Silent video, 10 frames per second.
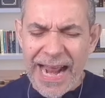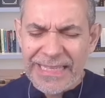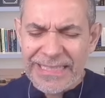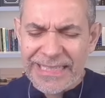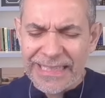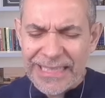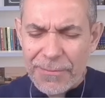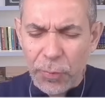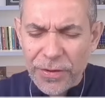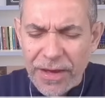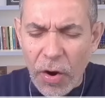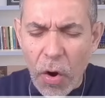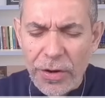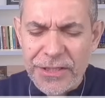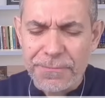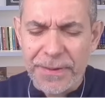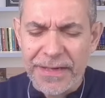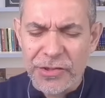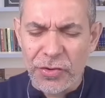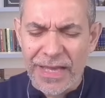And I seal them with the Holy
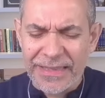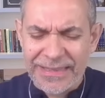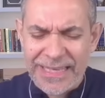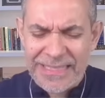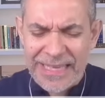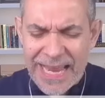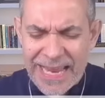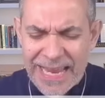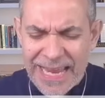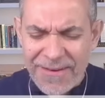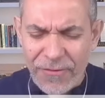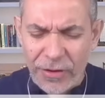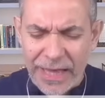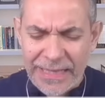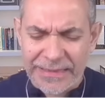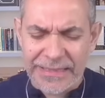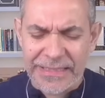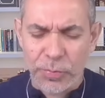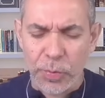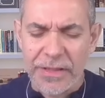Spirit so that these evil
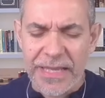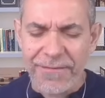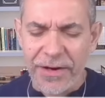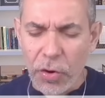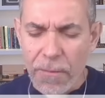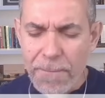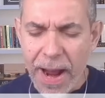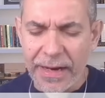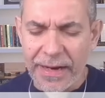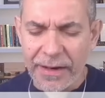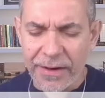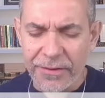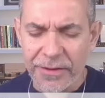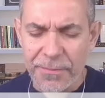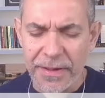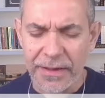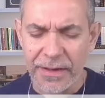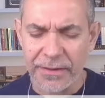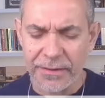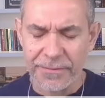entities will never come back and hurt them
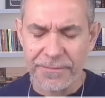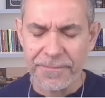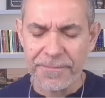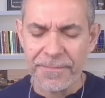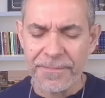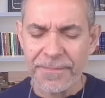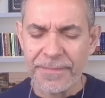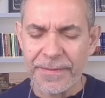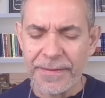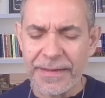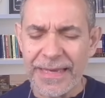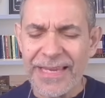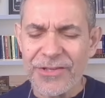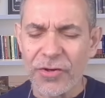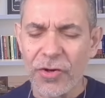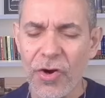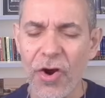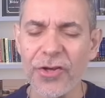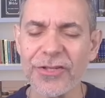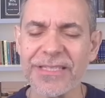again. In
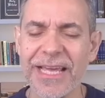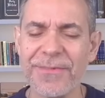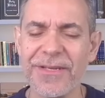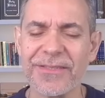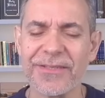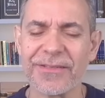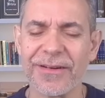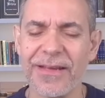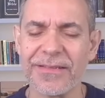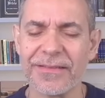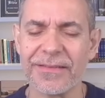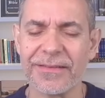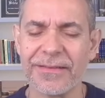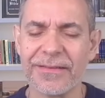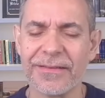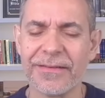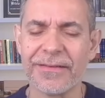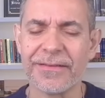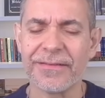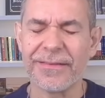glorious name, Jesus Christ.
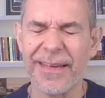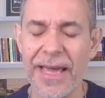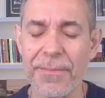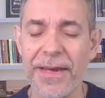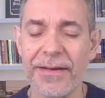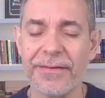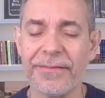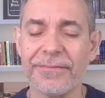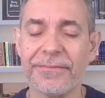Amen.